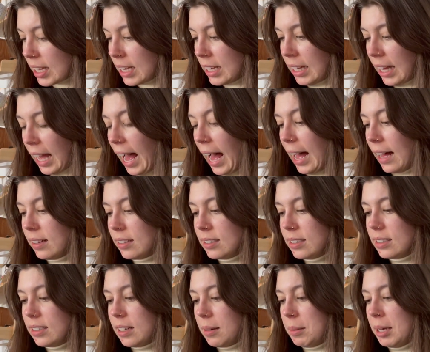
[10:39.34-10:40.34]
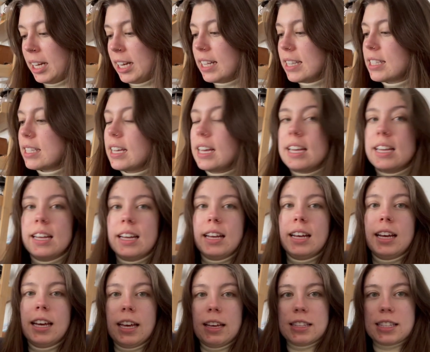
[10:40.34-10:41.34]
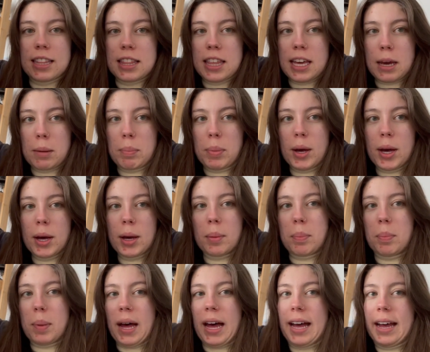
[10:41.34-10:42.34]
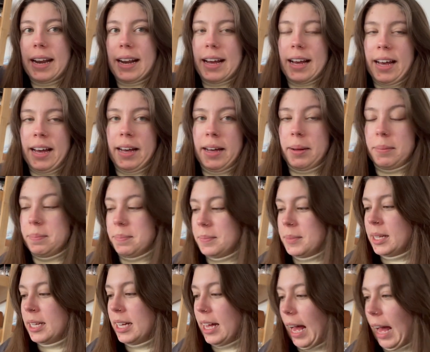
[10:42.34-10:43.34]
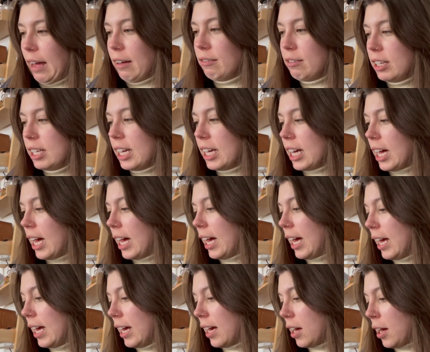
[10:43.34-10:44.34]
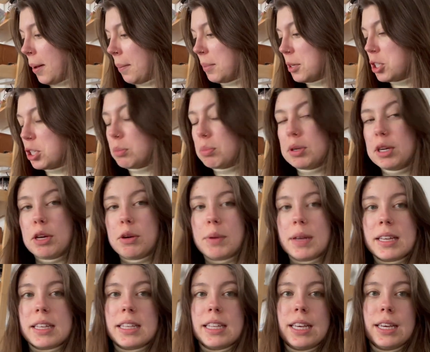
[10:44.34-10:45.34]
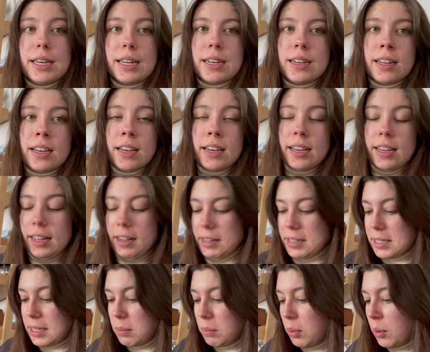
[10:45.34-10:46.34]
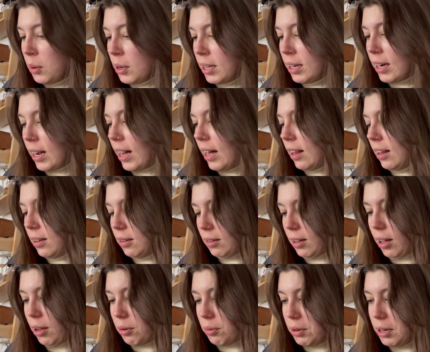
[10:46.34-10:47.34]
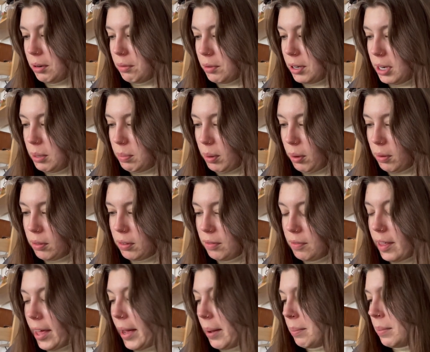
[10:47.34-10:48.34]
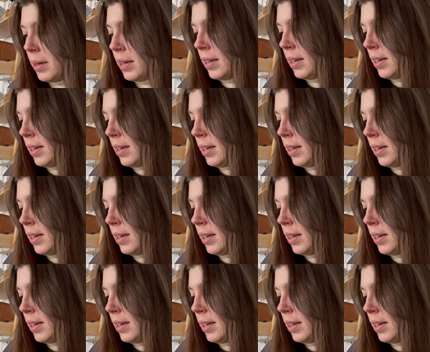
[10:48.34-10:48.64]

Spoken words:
yeah, I mean, it's a thick book, but I feel like I accomplished it pretty quickly. And at some point I'll reread both of them.